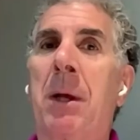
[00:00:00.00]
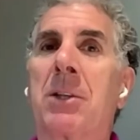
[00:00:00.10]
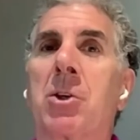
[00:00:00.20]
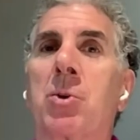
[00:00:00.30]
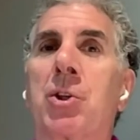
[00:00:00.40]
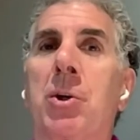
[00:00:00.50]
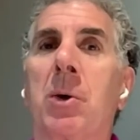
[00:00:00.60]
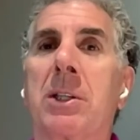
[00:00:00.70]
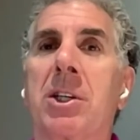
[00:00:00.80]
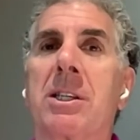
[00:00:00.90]
I'm not so
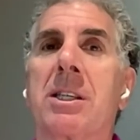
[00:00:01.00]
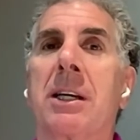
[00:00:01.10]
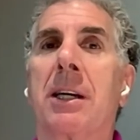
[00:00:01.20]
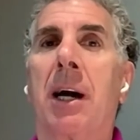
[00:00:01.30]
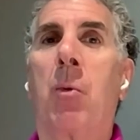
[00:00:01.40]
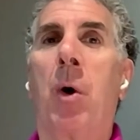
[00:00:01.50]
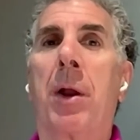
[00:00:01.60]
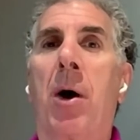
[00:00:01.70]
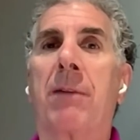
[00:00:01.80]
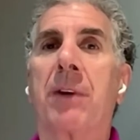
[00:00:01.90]
sure it's just uh, a
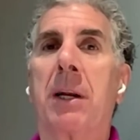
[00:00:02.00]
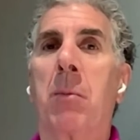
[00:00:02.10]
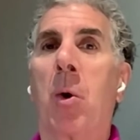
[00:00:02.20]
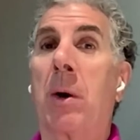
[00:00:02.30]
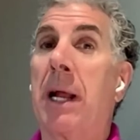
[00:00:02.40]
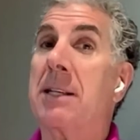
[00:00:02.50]
one off anymore.